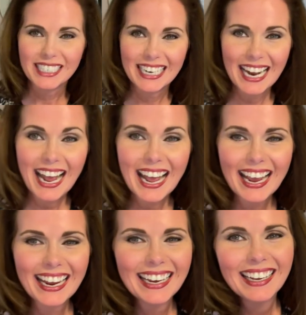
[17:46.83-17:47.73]

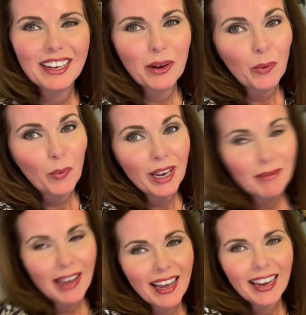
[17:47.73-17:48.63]
today, we
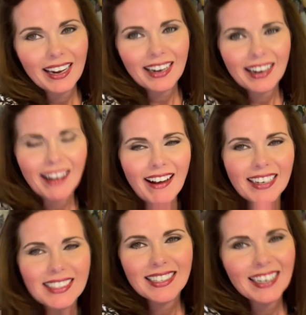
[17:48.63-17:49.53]
made an
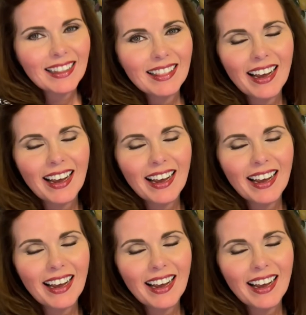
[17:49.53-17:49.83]
icing